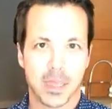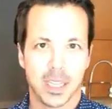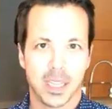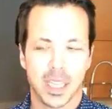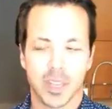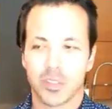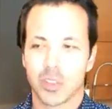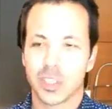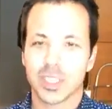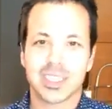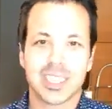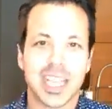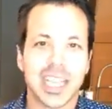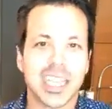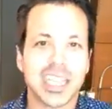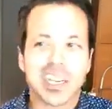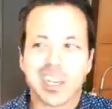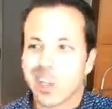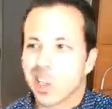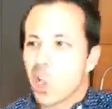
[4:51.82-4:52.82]
If you're
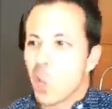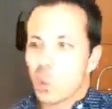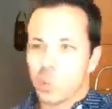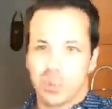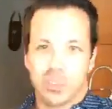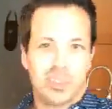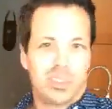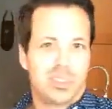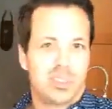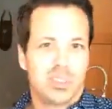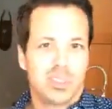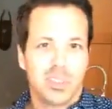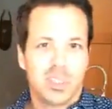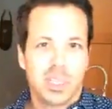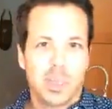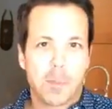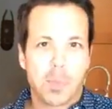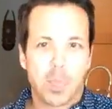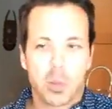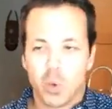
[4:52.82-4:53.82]
selling clothes,
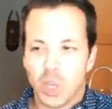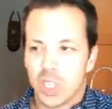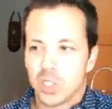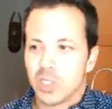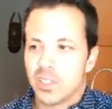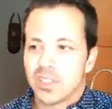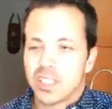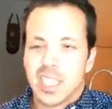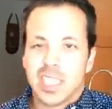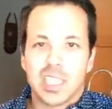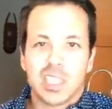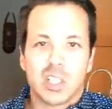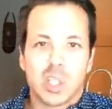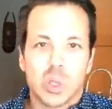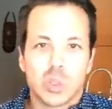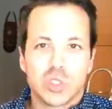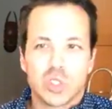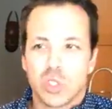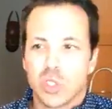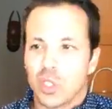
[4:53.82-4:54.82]
while you're selling
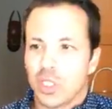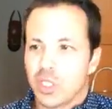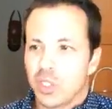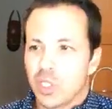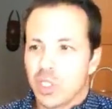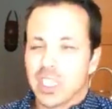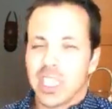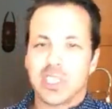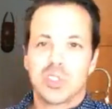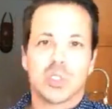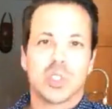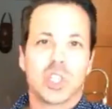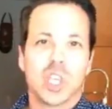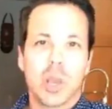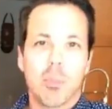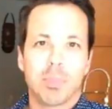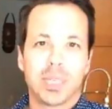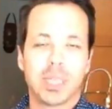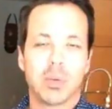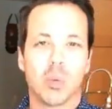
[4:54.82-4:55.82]
clothes, that's your
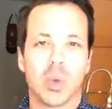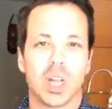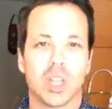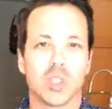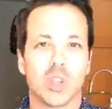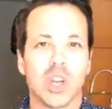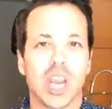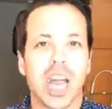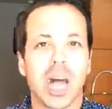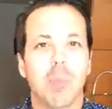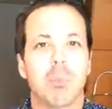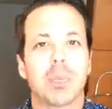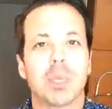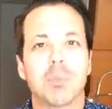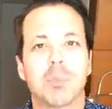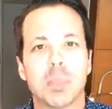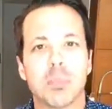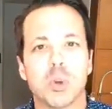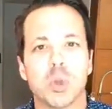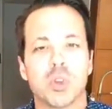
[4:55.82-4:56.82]
company, while you're helping
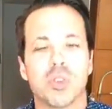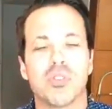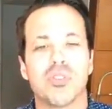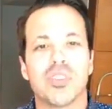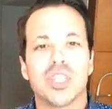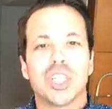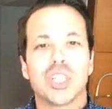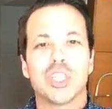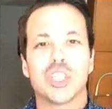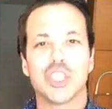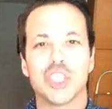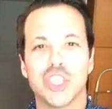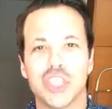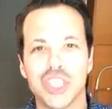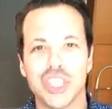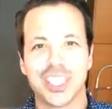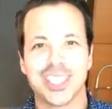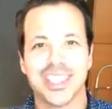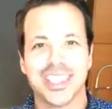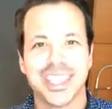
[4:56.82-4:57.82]
people to feel
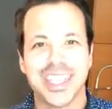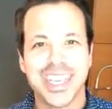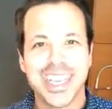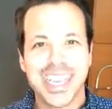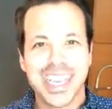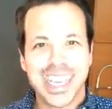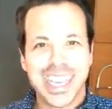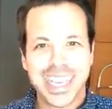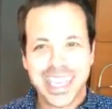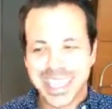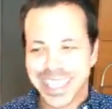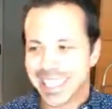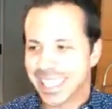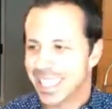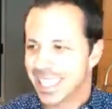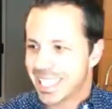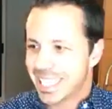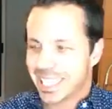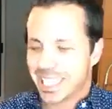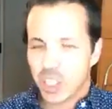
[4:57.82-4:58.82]
good in
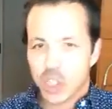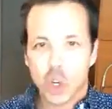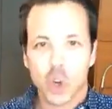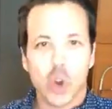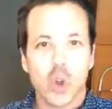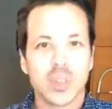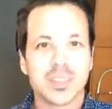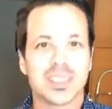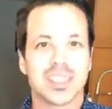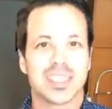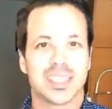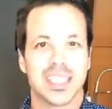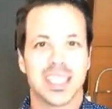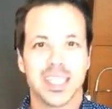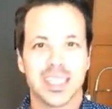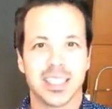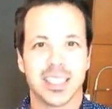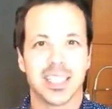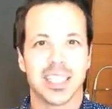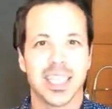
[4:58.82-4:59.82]
their own
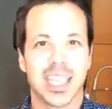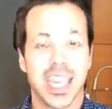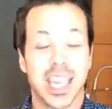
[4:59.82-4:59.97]
skin.